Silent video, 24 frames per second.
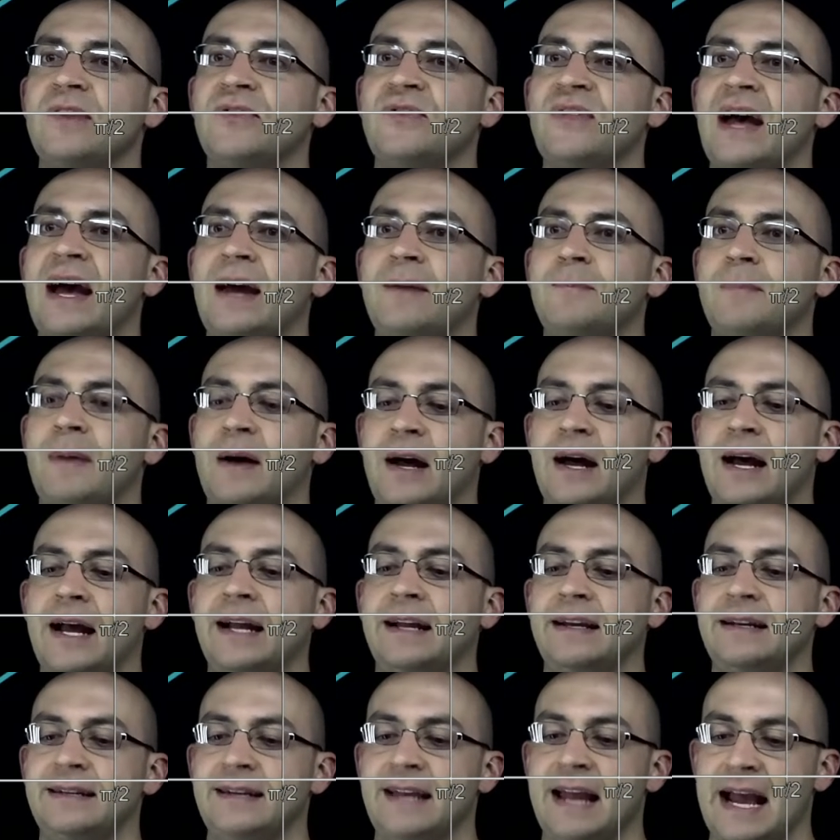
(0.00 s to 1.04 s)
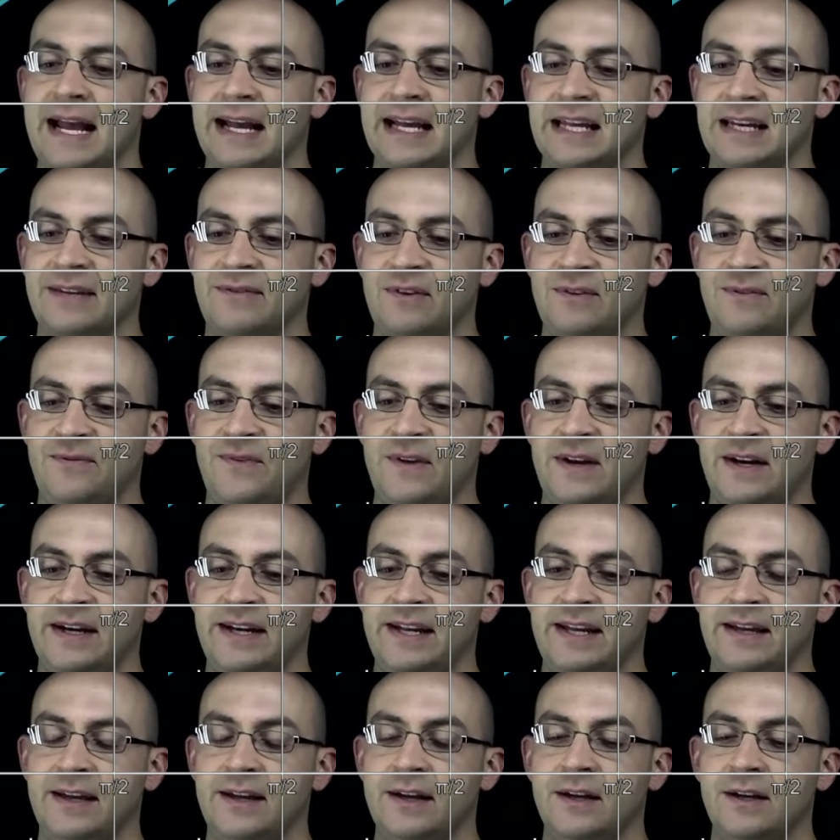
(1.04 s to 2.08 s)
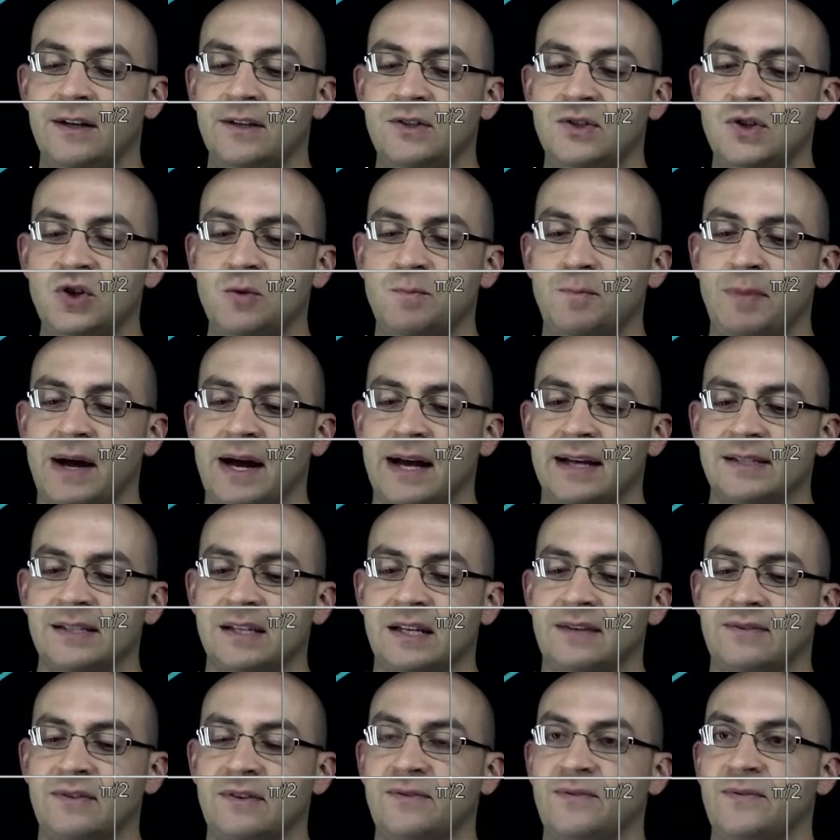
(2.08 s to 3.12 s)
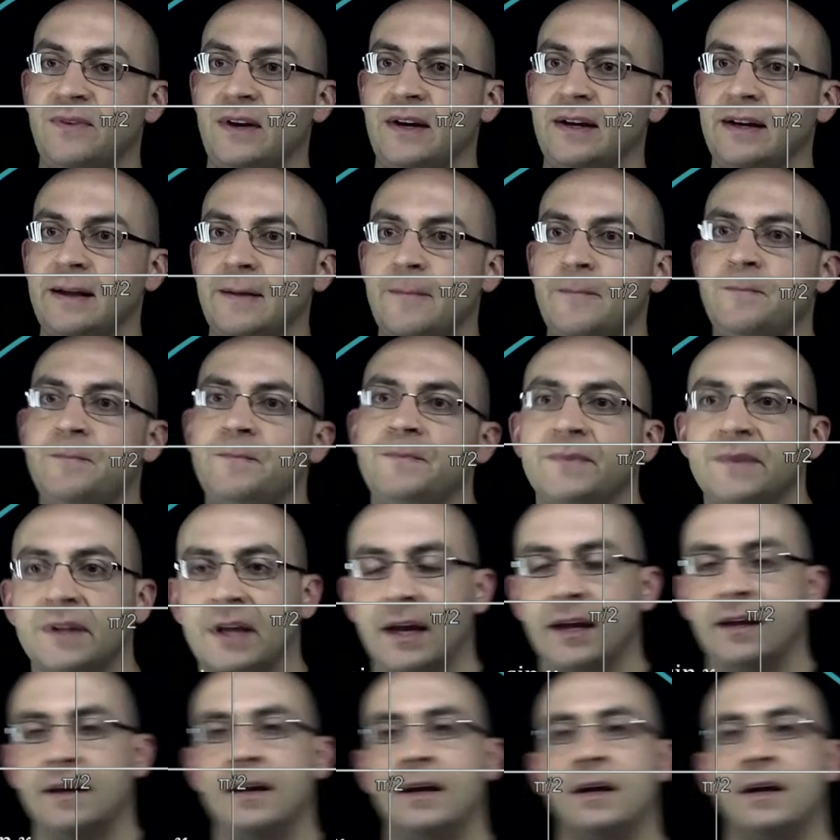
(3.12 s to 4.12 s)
that by negative infinity to positive infinity, okay?